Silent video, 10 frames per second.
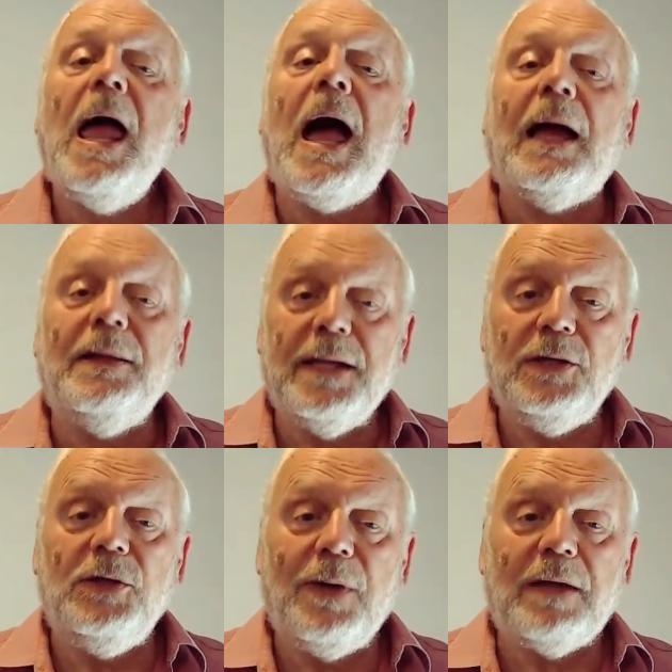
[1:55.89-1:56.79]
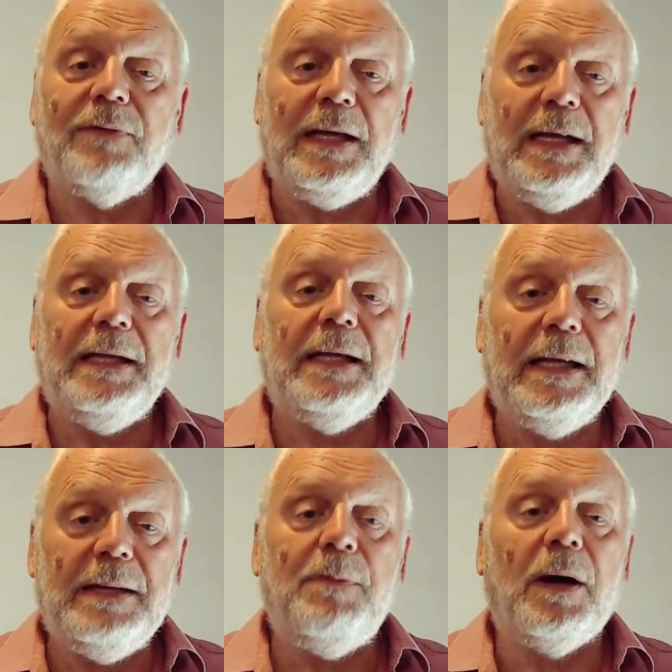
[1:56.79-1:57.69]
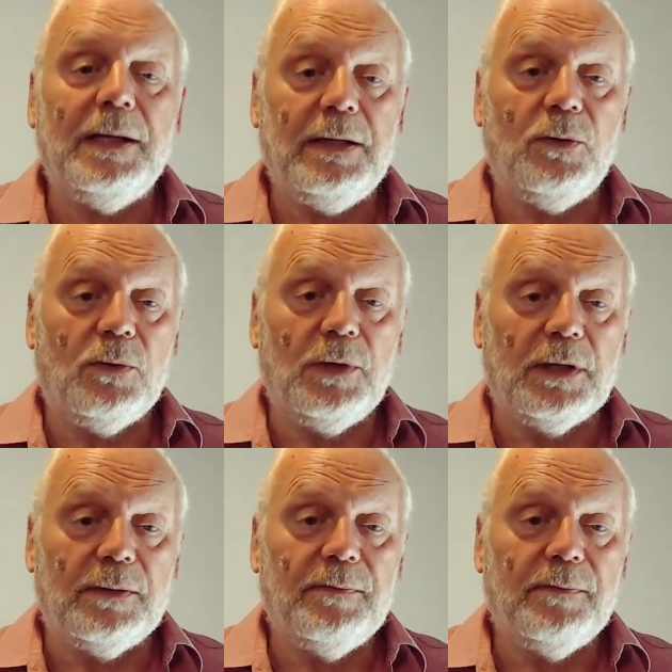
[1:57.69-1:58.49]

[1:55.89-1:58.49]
And then you have a legally binding order.